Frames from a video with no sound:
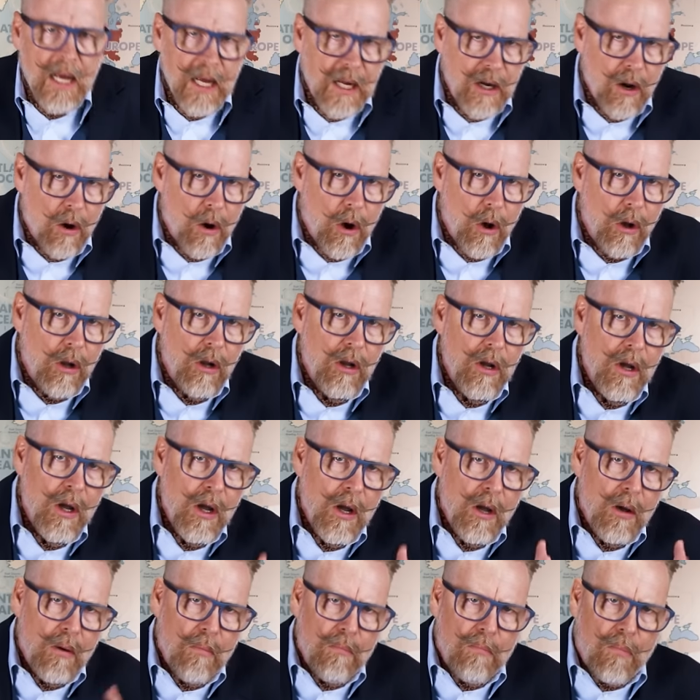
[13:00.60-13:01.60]
In all,
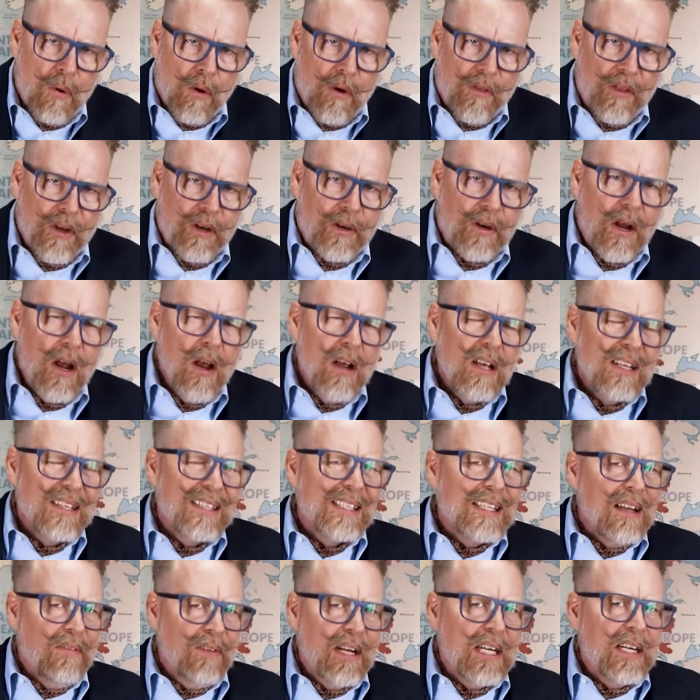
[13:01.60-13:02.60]
more than
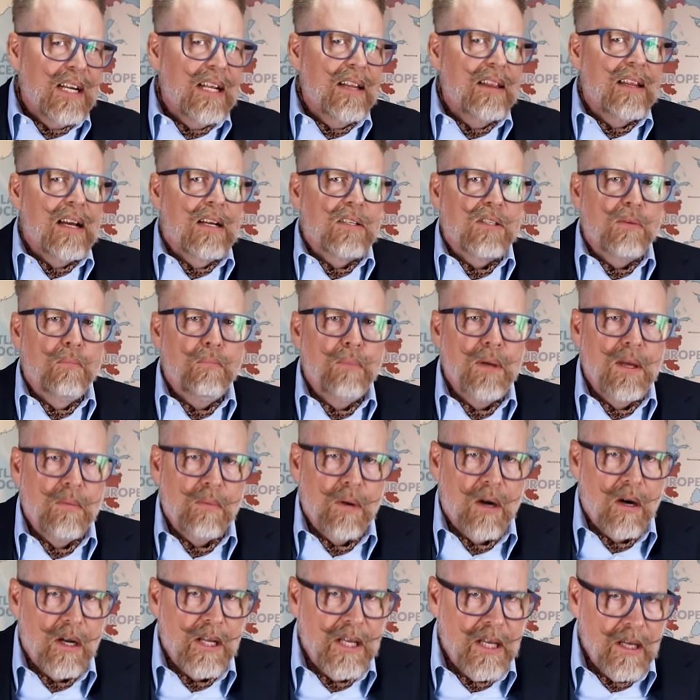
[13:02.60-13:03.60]
17,000
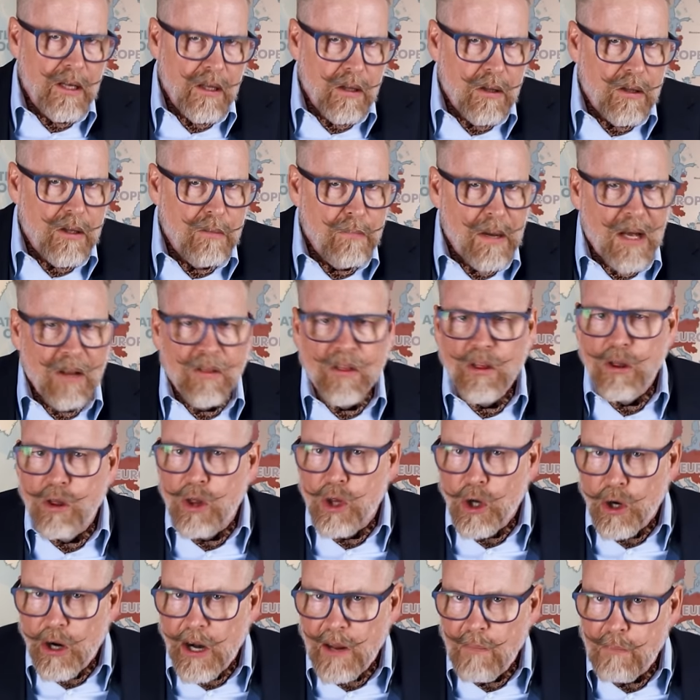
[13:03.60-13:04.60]
people are killed, about
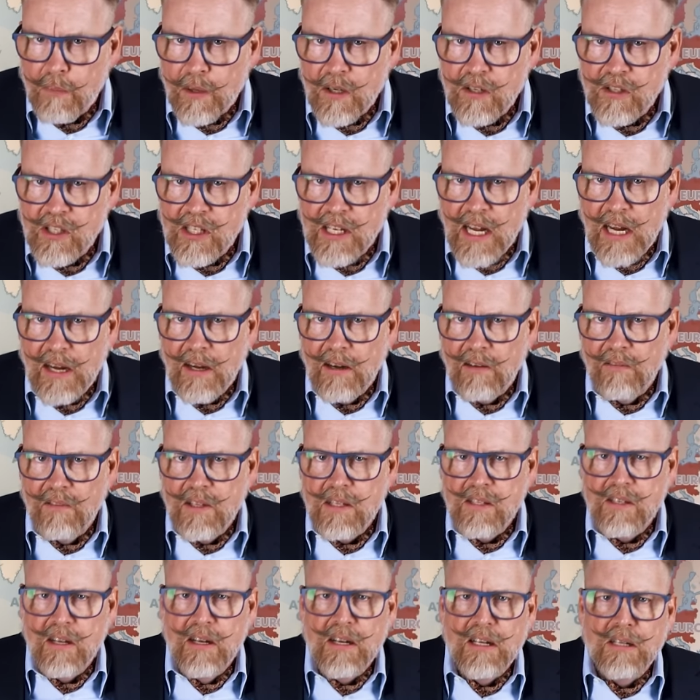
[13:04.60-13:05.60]
30% of
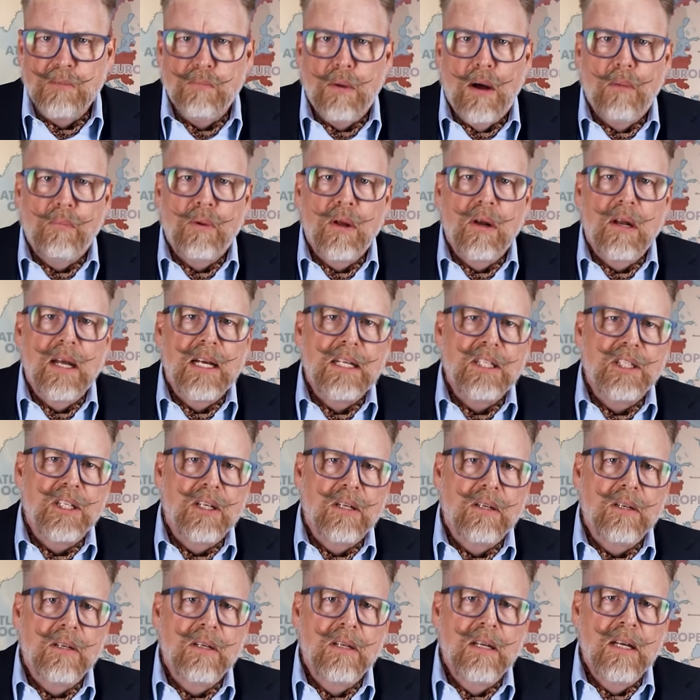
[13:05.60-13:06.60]
the city's
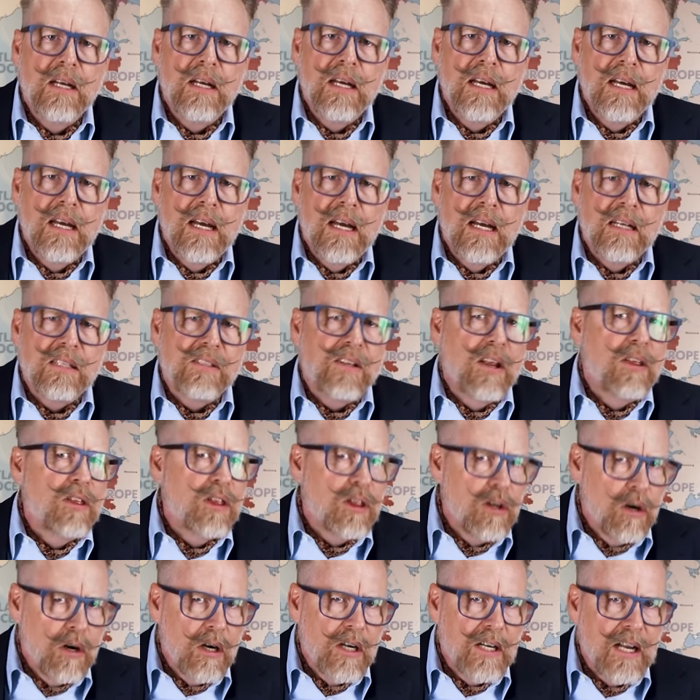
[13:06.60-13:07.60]
population. It's the
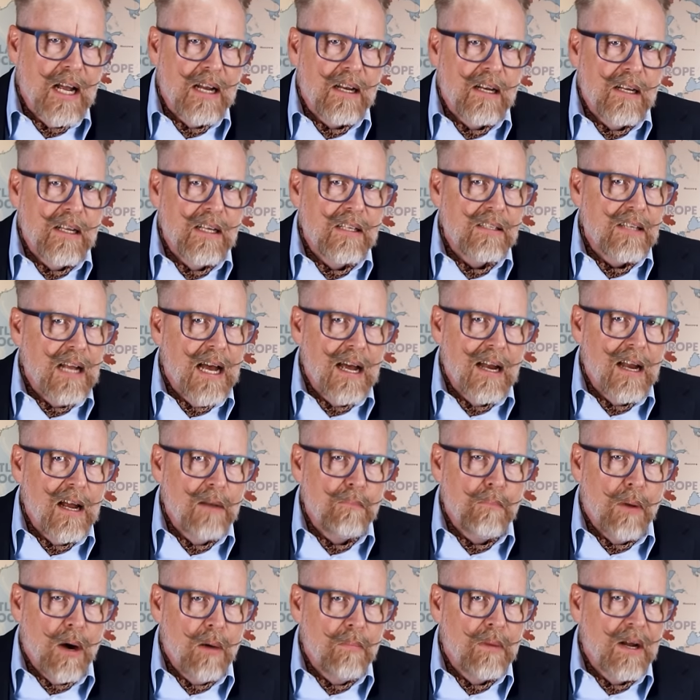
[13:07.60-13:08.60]
third deadliest
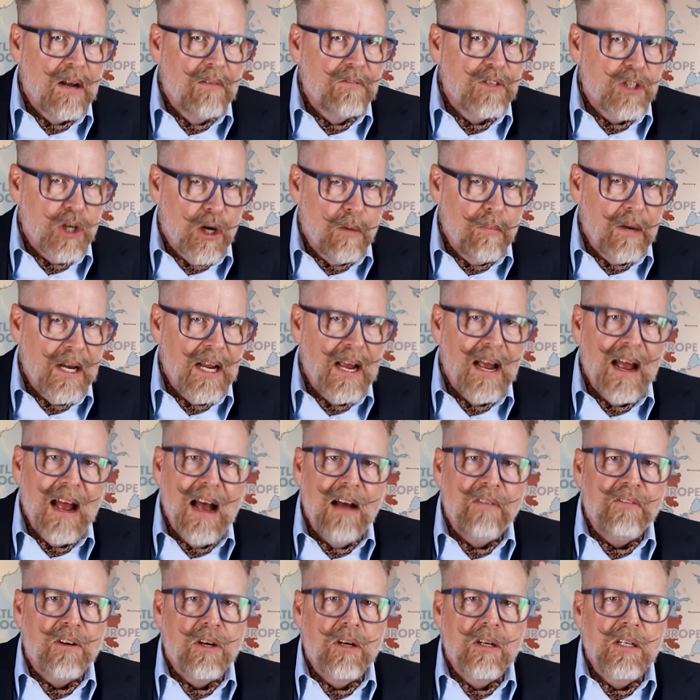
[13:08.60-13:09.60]
Allied bombing of Germany
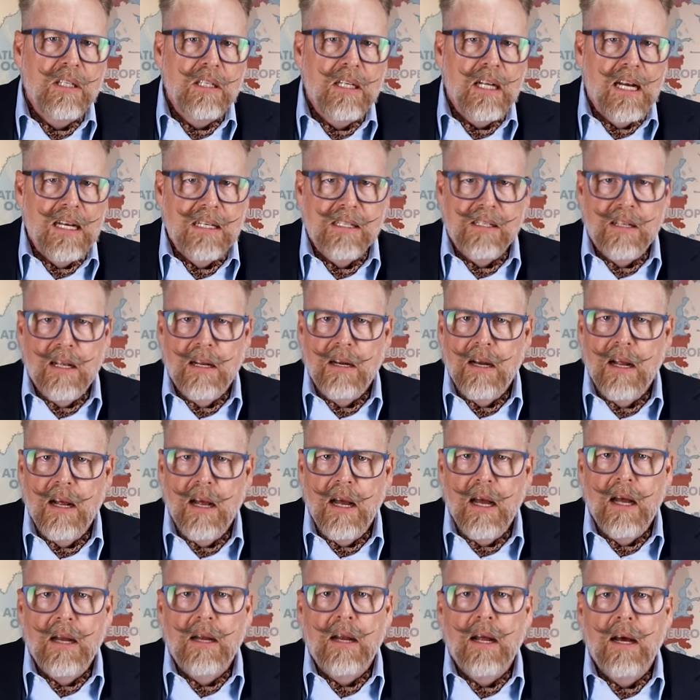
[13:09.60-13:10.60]
after Dresden
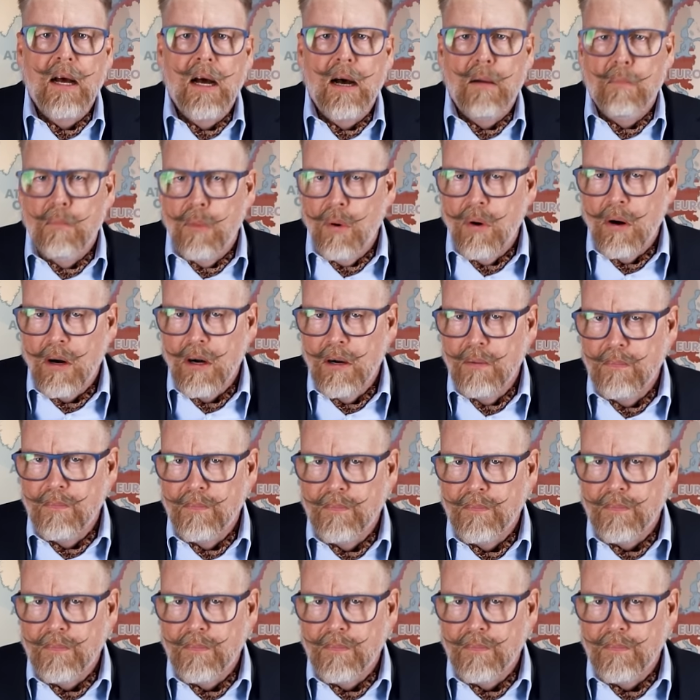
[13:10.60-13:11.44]
and Hamburg.